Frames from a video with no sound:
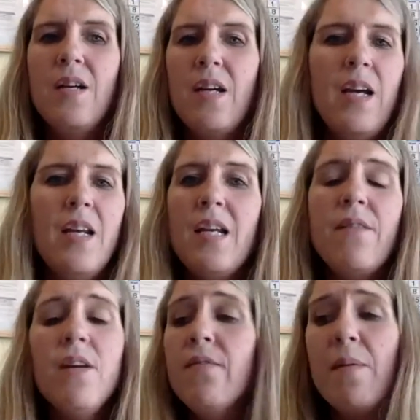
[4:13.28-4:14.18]
And
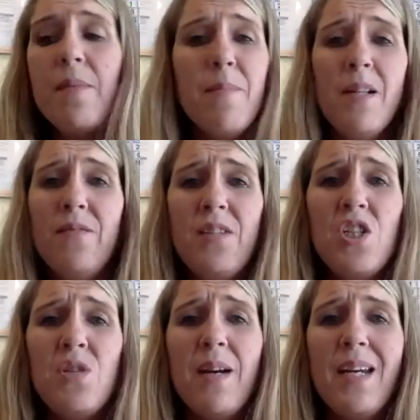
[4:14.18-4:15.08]
even if I'm in the middle of
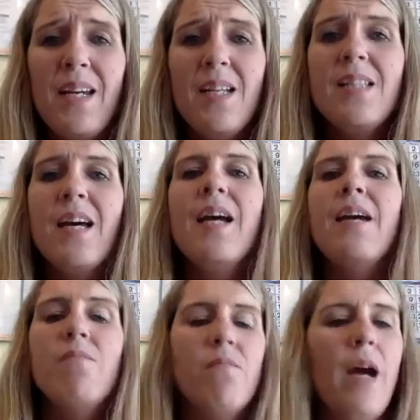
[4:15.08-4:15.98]
teaching my kids,
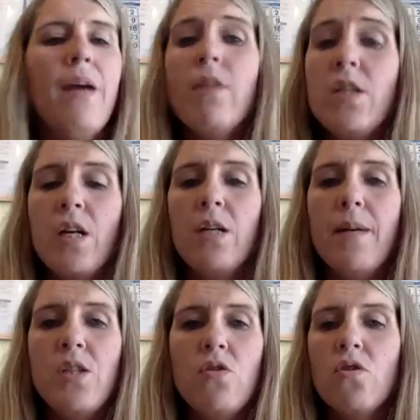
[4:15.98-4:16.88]
I reach out to
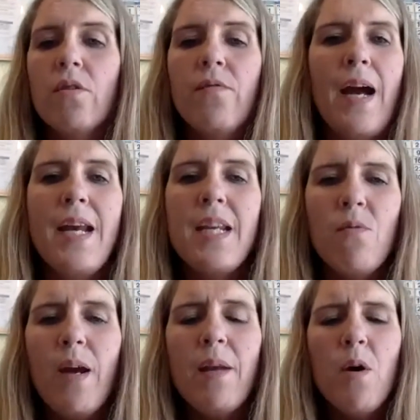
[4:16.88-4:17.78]
my students, or if I need
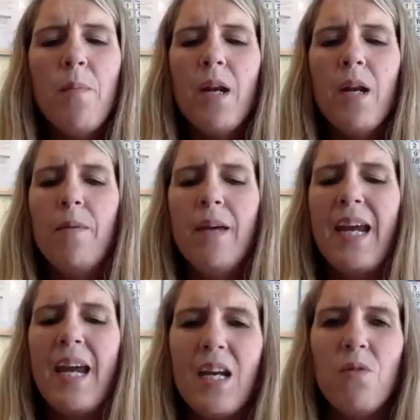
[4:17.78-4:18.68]
to wait a moment, I'll be like,
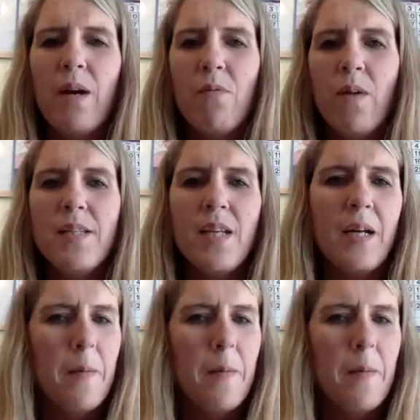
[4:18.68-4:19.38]
hey, can you wait 1 second?